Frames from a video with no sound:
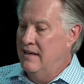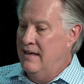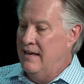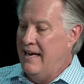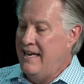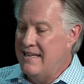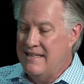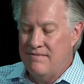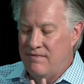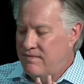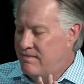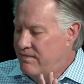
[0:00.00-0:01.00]
I
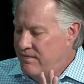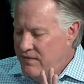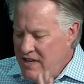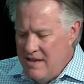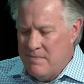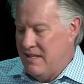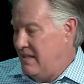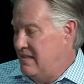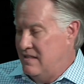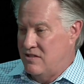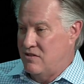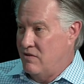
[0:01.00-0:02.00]
can vehemently
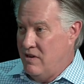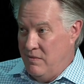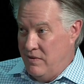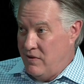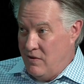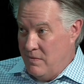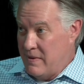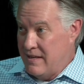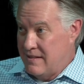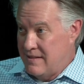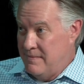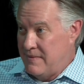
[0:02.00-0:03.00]
disagree with you
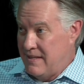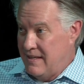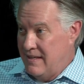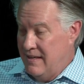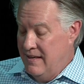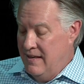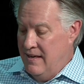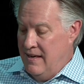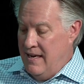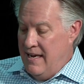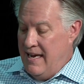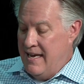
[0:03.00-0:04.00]
about something,
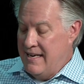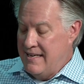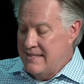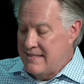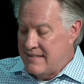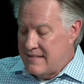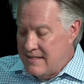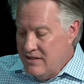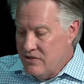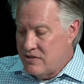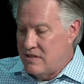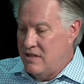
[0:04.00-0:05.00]
and I can
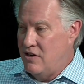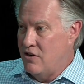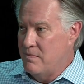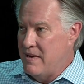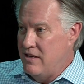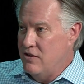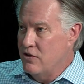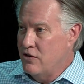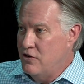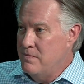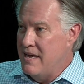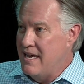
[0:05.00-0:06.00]
still see your
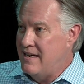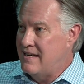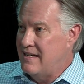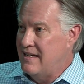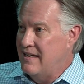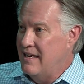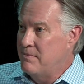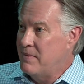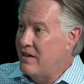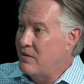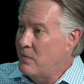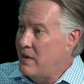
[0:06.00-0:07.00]
humanity. And
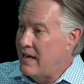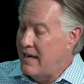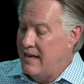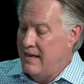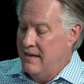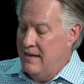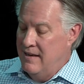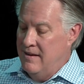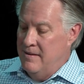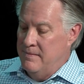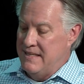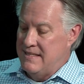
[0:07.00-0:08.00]
by the way,
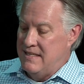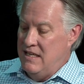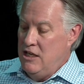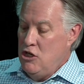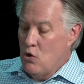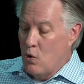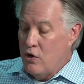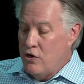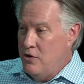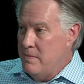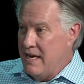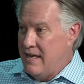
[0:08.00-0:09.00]
by seeing your
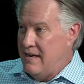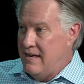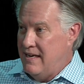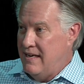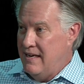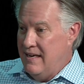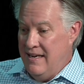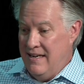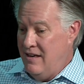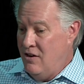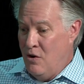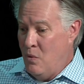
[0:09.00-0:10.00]
humanity, it
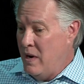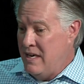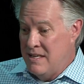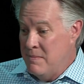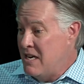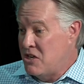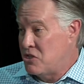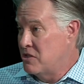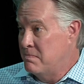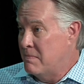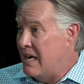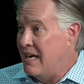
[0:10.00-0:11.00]
in no way diminishes
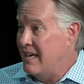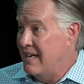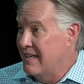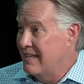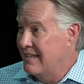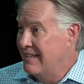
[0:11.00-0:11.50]
mine.